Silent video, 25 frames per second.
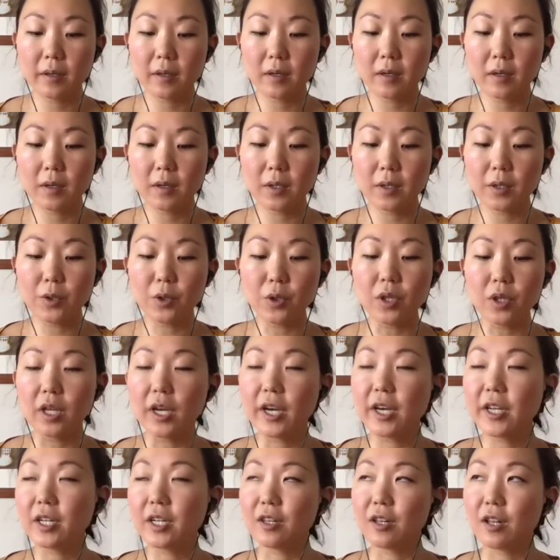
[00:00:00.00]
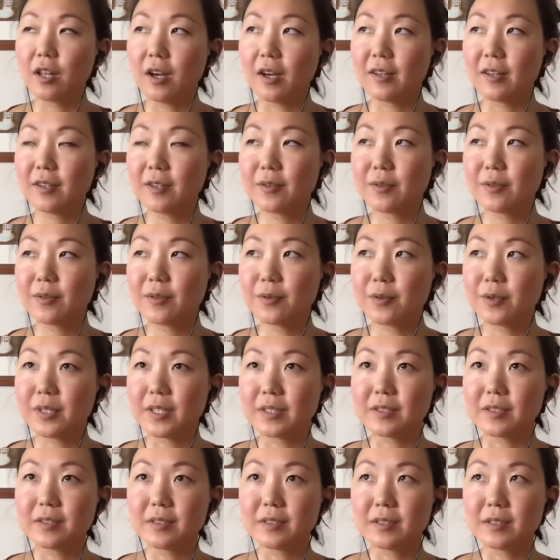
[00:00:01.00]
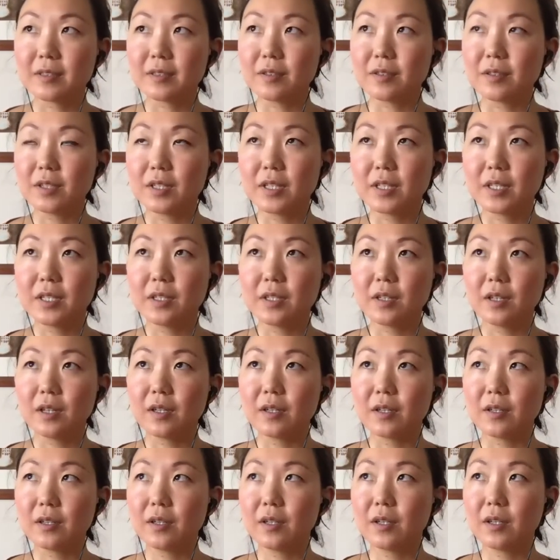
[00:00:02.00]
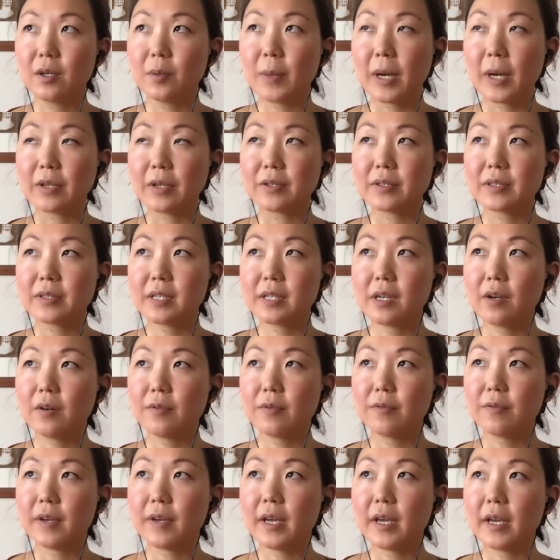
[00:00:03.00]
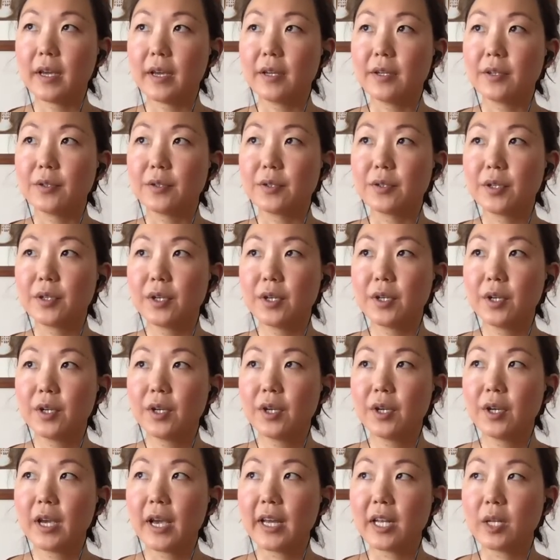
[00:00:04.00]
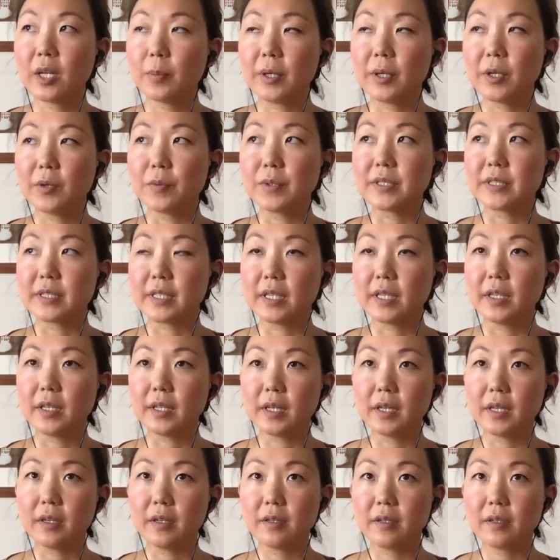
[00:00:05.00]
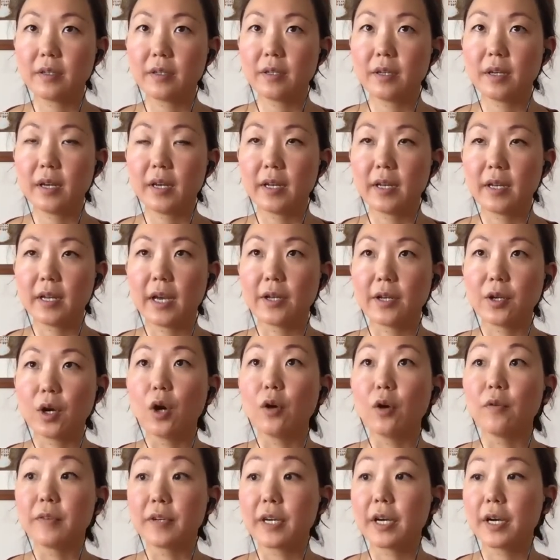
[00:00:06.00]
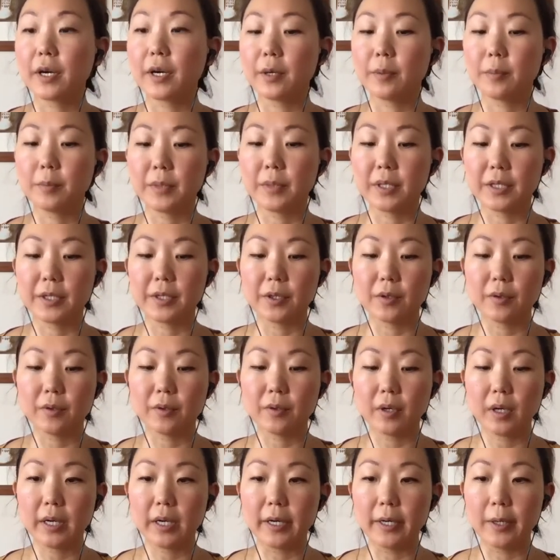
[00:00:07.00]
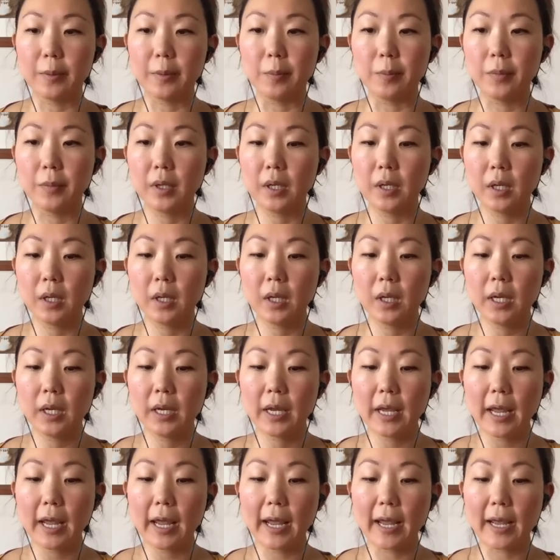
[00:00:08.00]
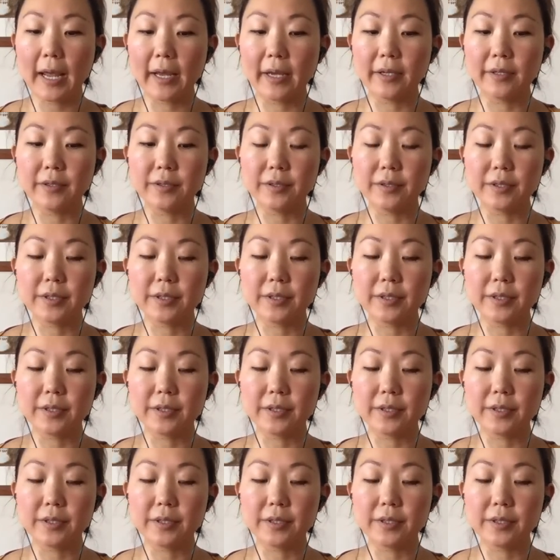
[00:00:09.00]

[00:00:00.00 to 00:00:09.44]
you learn a lot through this, and you learn a lot about yourself and how to be resilient and how to overcome, you know. And